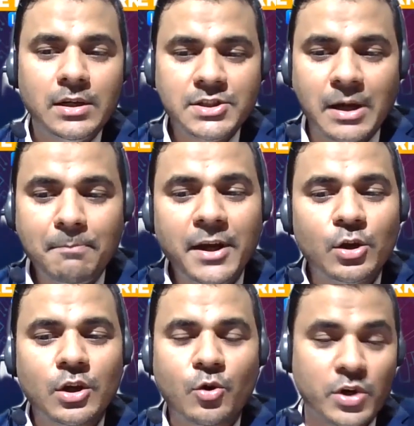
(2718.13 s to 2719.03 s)
jump into
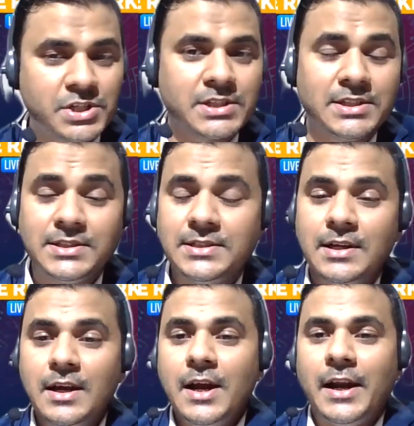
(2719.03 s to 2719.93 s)
the questions
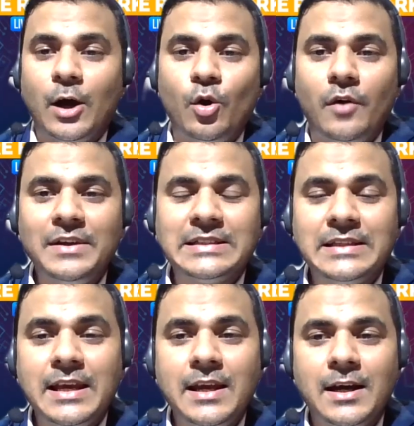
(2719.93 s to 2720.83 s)
now.
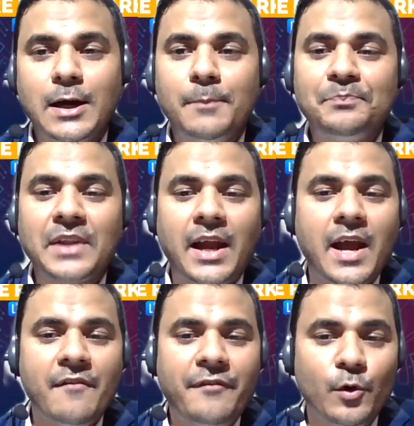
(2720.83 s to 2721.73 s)
Obviously, I
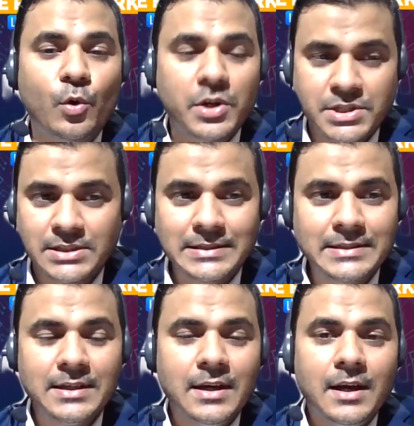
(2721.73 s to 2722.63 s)
have few
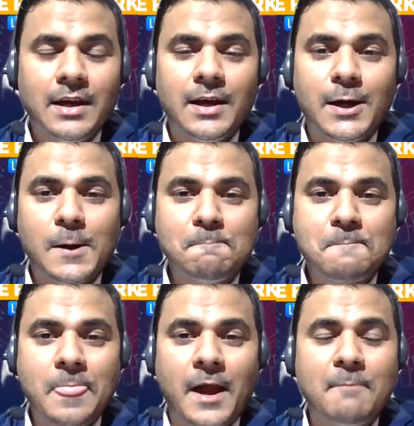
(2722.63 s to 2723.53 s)
questions.
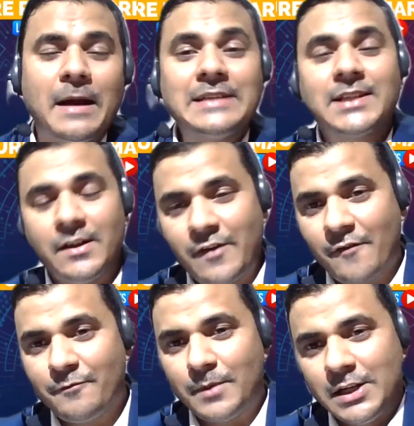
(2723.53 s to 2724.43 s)
I myself
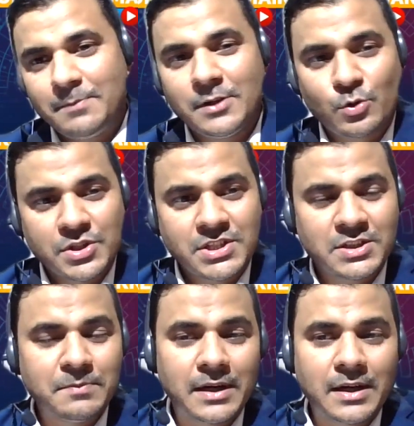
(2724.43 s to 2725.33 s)
have multiple questions,
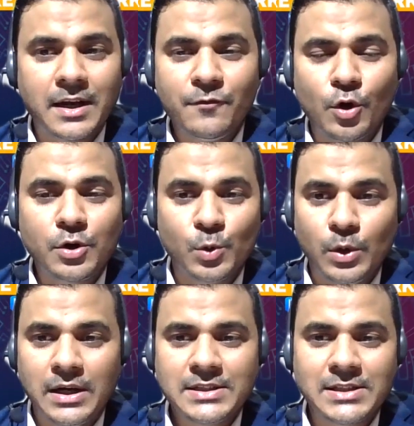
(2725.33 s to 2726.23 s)
but I want
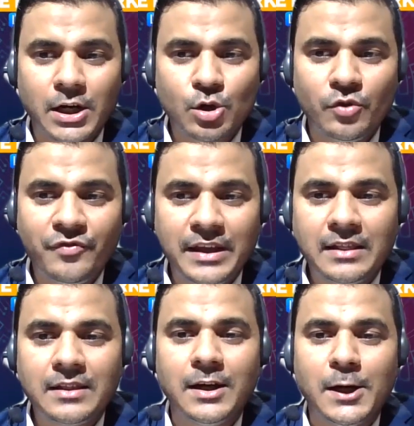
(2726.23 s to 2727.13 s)
to start off
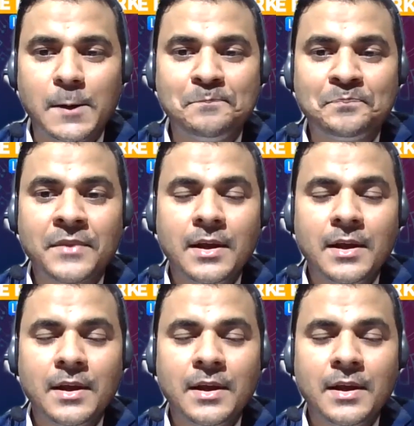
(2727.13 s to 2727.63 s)
with some